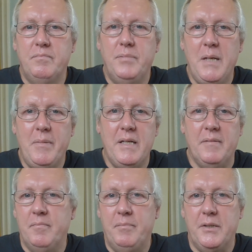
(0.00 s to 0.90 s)
BB
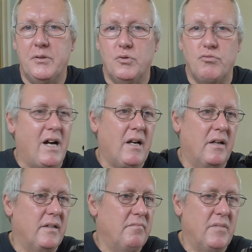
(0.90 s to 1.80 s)
pistols rattle,
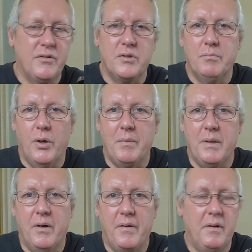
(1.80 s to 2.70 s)
and that doesn't bother me
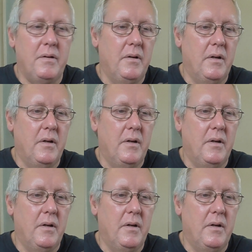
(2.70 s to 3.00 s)
either.